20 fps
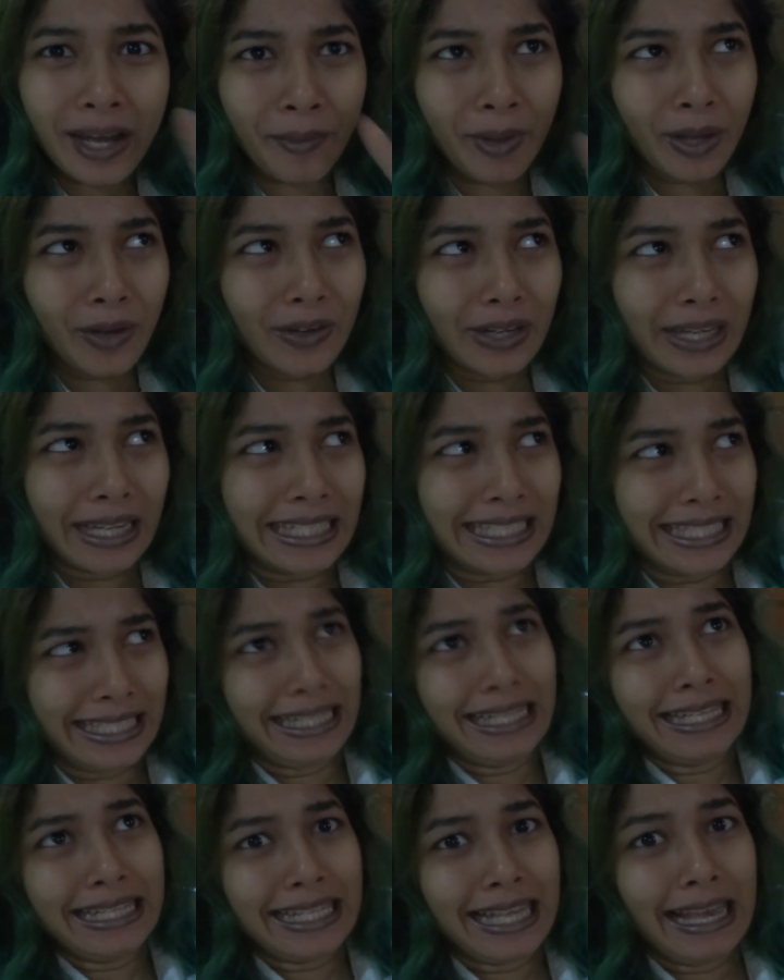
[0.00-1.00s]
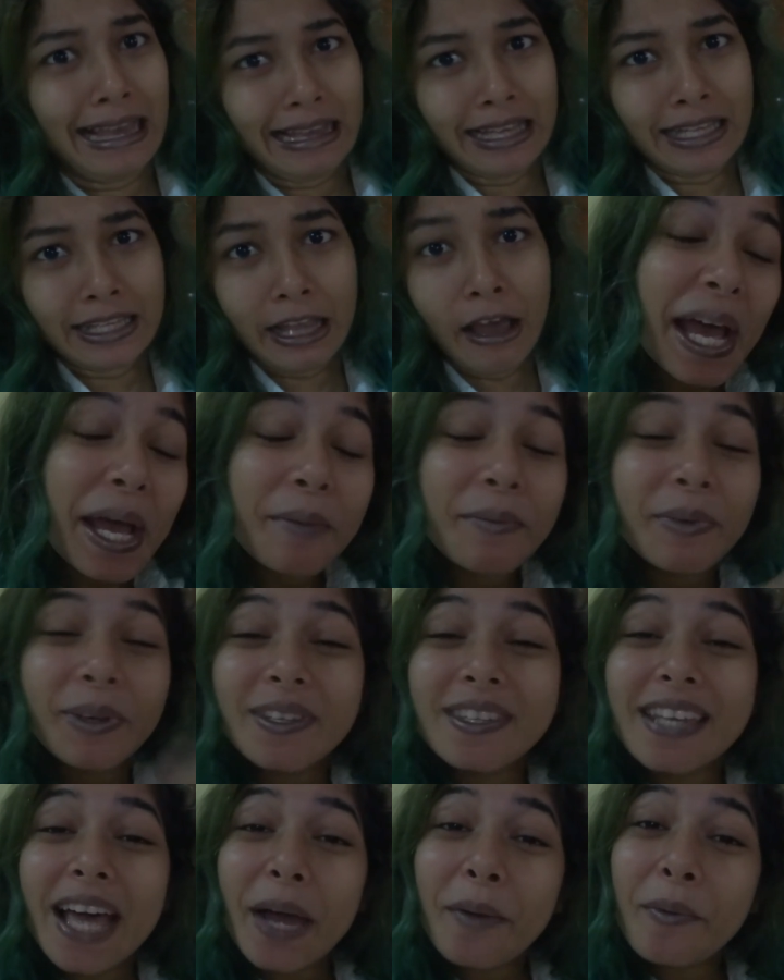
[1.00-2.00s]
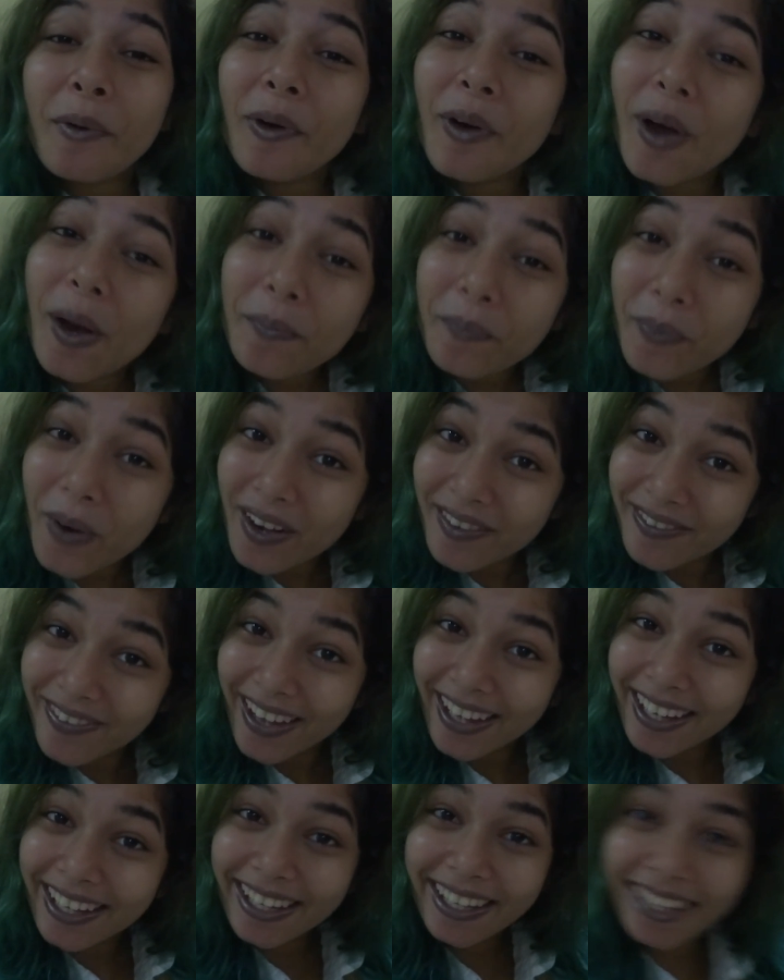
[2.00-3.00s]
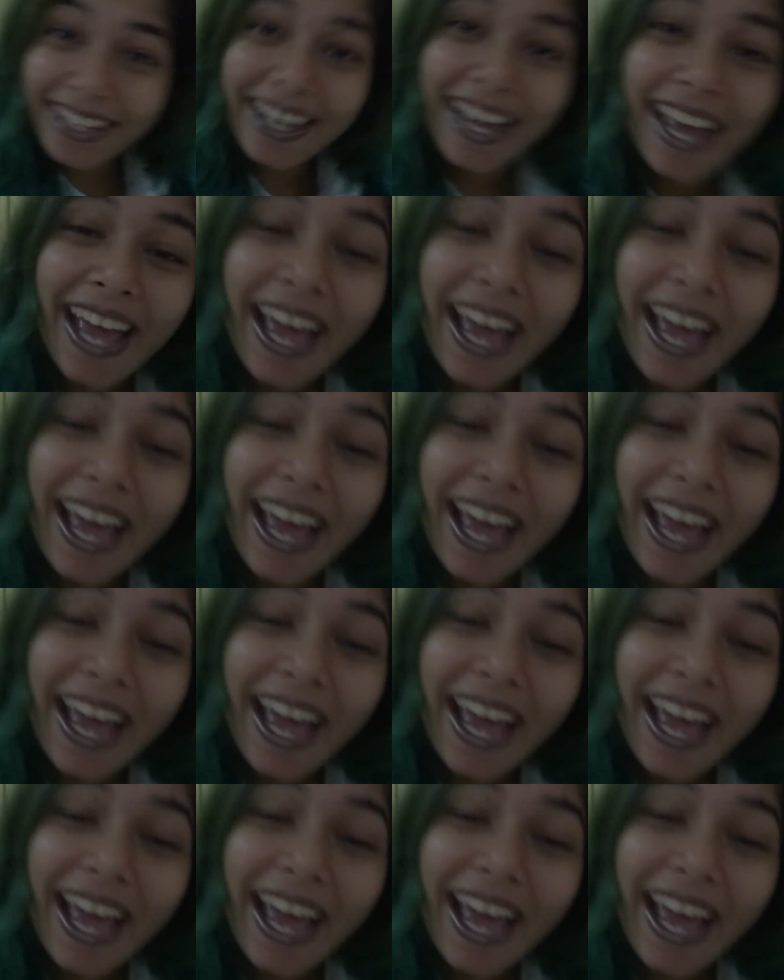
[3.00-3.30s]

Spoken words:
Am I gonna get TSS? Because I woke up perfectly,